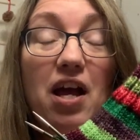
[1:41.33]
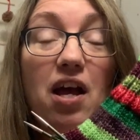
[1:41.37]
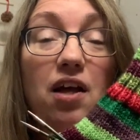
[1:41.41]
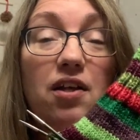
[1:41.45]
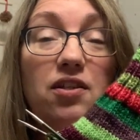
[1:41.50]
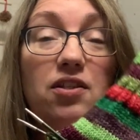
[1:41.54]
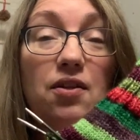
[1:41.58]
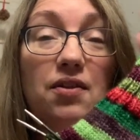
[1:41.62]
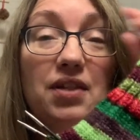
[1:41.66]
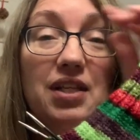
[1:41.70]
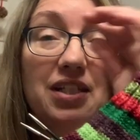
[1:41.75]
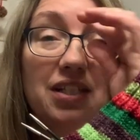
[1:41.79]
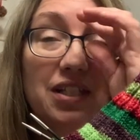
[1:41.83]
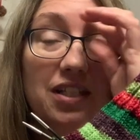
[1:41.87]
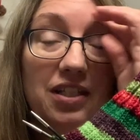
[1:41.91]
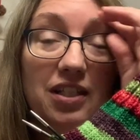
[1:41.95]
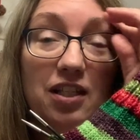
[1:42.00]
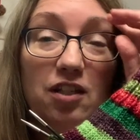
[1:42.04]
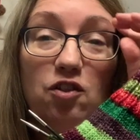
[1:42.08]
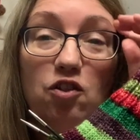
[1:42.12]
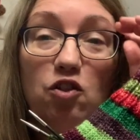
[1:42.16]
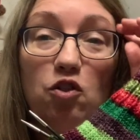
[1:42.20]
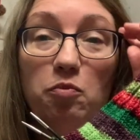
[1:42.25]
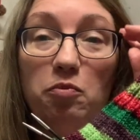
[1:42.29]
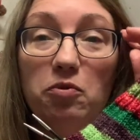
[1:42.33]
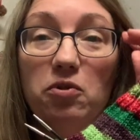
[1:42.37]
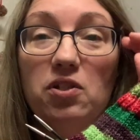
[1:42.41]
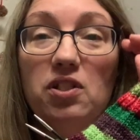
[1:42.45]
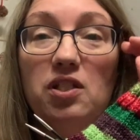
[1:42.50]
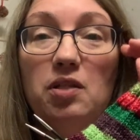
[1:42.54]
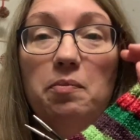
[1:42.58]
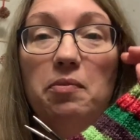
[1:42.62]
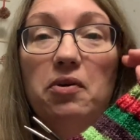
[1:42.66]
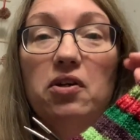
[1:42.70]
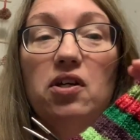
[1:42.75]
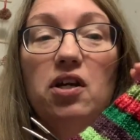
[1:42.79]
So this is the super
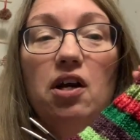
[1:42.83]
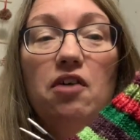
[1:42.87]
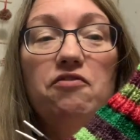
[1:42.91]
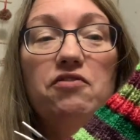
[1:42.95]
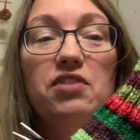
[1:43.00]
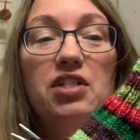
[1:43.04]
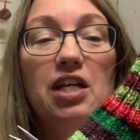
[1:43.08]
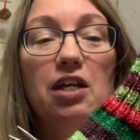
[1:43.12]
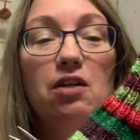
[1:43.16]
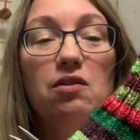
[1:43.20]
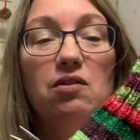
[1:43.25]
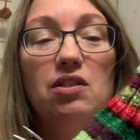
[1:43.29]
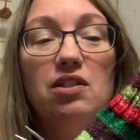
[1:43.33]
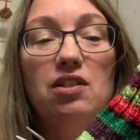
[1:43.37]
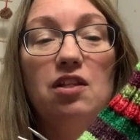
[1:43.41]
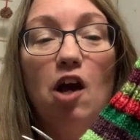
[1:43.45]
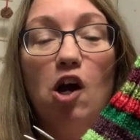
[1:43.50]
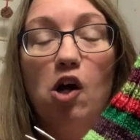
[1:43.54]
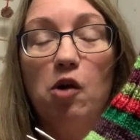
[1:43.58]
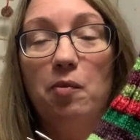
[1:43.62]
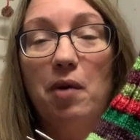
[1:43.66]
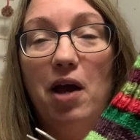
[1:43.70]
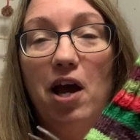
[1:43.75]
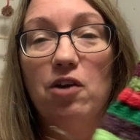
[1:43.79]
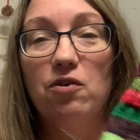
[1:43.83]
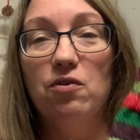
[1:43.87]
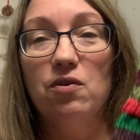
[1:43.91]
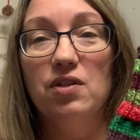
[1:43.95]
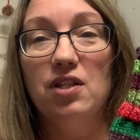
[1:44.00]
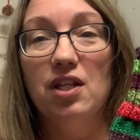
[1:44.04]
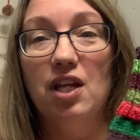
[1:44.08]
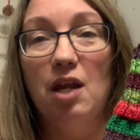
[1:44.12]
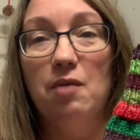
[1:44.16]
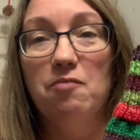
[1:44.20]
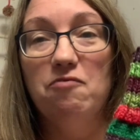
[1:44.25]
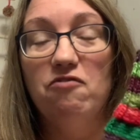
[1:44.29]
simple cuff down sock pattern
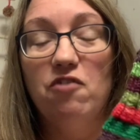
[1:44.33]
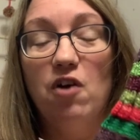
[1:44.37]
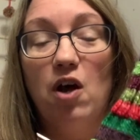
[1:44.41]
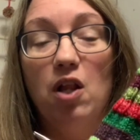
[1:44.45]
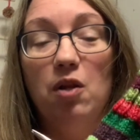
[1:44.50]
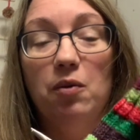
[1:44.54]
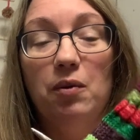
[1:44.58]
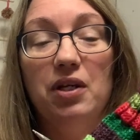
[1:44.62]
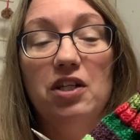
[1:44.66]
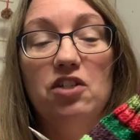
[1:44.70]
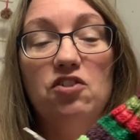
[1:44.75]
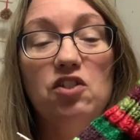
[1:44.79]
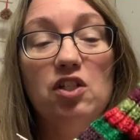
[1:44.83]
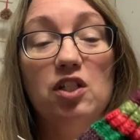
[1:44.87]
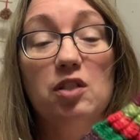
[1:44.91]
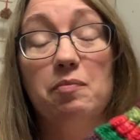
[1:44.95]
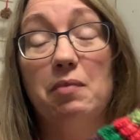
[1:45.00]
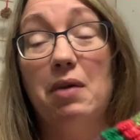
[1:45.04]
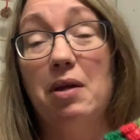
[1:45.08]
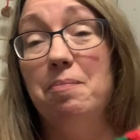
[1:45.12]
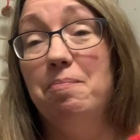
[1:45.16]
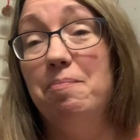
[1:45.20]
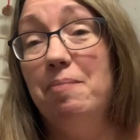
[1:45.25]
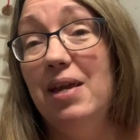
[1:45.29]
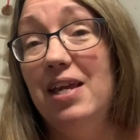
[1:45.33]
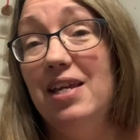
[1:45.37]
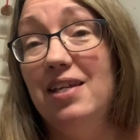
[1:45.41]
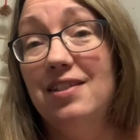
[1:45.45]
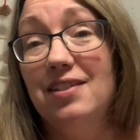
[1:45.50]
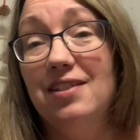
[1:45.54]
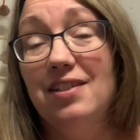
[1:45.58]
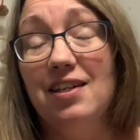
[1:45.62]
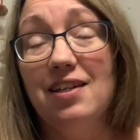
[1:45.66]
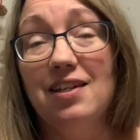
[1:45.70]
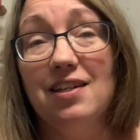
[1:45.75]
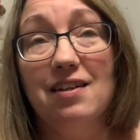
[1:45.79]
that I'm following. Just my
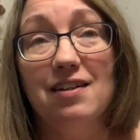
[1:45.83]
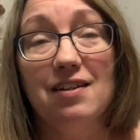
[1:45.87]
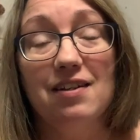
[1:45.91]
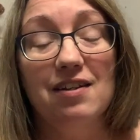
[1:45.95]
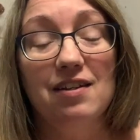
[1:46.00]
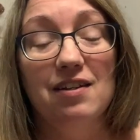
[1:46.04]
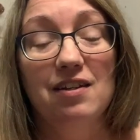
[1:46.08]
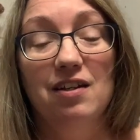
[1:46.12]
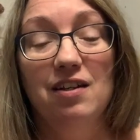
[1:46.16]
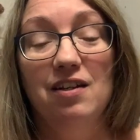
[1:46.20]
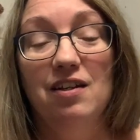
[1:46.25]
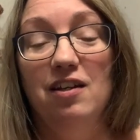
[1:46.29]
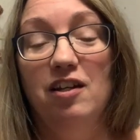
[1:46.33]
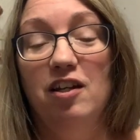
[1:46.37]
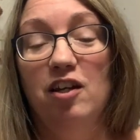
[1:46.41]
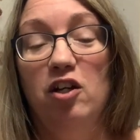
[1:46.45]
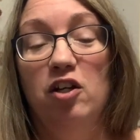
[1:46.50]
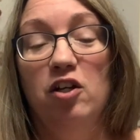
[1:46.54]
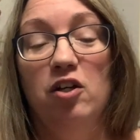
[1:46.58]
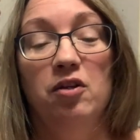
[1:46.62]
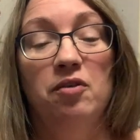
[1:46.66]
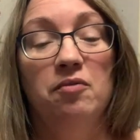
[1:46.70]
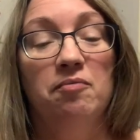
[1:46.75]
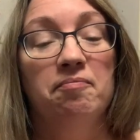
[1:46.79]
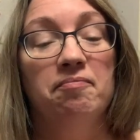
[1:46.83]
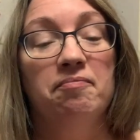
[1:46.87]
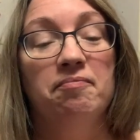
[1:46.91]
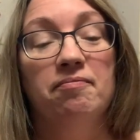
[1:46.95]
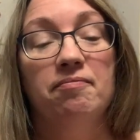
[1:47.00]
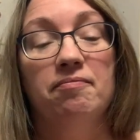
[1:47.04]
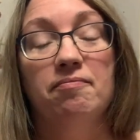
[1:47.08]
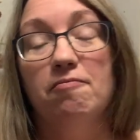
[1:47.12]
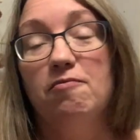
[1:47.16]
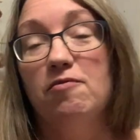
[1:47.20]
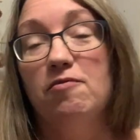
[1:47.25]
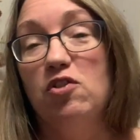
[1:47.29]
basic,
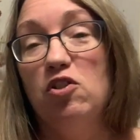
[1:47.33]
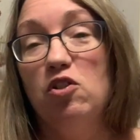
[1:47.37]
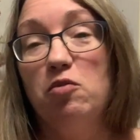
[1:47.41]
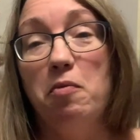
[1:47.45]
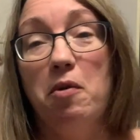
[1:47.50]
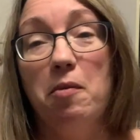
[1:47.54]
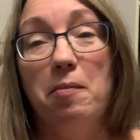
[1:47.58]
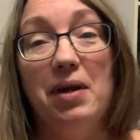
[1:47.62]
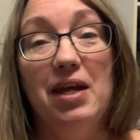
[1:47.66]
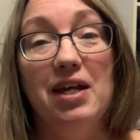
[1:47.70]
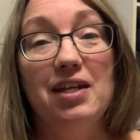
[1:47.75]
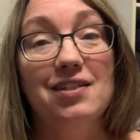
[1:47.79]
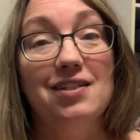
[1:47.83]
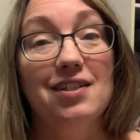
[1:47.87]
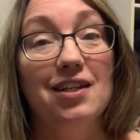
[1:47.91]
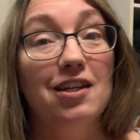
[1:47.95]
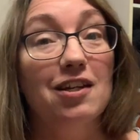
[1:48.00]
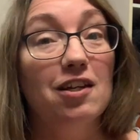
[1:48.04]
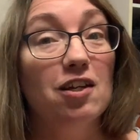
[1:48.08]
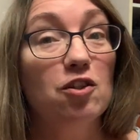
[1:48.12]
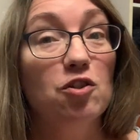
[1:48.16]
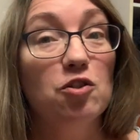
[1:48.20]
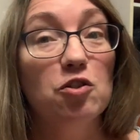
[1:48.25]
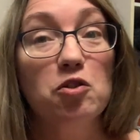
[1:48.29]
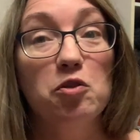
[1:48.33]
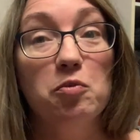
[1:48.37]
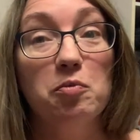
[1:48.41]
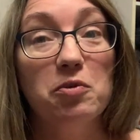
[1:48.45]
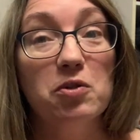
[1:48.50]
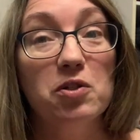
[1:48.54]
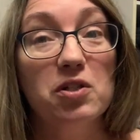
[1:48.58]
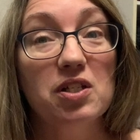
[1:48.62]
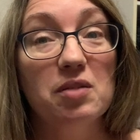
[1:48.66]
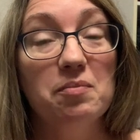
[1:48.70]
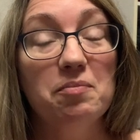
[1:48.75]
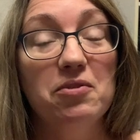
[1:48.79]
super
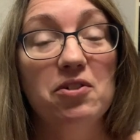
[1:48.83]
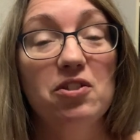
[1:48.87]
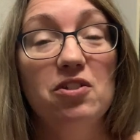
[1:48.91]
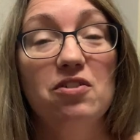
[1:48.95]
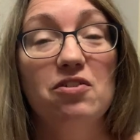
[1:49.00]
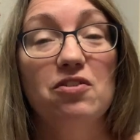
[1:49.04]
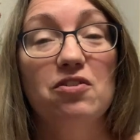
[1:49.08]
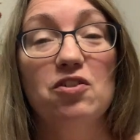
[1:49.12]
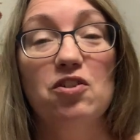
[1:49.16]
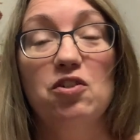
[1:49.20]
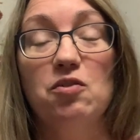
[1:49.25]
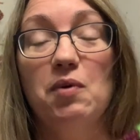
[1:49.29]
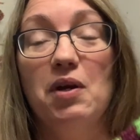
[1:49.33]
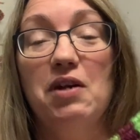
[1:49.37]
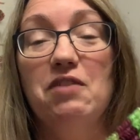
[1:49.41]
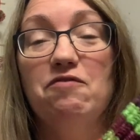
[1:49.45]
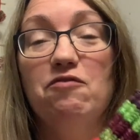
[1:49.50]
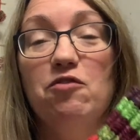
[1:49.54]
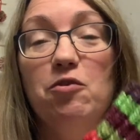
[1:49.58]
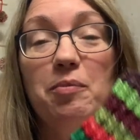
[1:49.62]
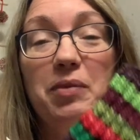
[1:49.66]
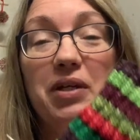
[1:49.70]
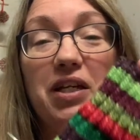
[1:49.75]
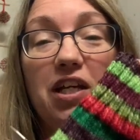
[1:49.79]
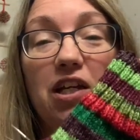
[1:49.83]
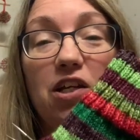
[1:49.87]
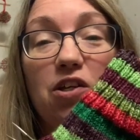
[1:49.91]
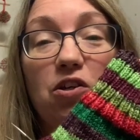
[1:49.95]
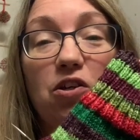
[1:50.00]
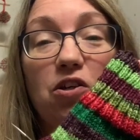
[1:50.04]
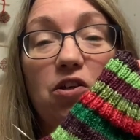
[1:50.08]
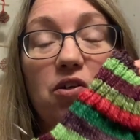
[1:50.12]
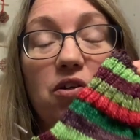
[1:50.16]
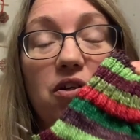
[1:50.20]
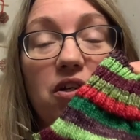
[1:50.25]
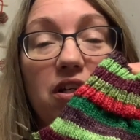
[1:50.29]
simple, great for
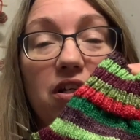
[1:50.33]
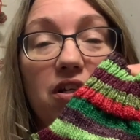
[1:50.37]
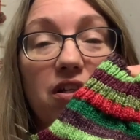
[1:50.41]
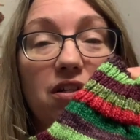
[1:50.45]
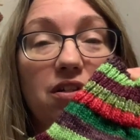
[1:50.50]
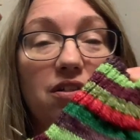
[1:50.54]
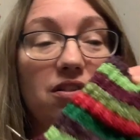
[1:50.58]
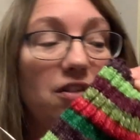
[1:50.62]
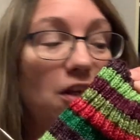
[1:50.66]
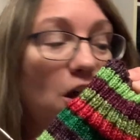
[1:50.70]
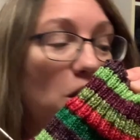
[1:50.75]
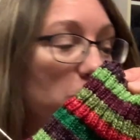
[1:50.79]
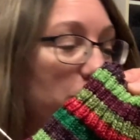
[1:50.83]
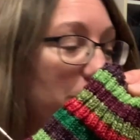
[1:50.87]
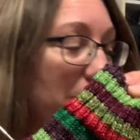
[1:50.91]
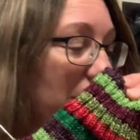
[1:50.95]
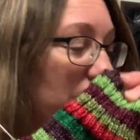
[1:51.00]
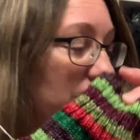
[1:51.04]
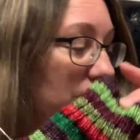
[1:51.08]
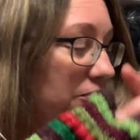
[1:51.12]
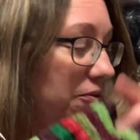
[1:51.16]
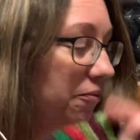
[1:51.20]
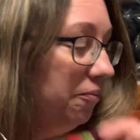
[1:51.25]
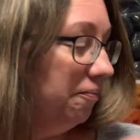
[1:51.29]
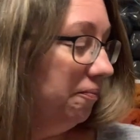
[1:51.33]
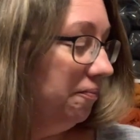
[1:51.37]
beginner sock pattern.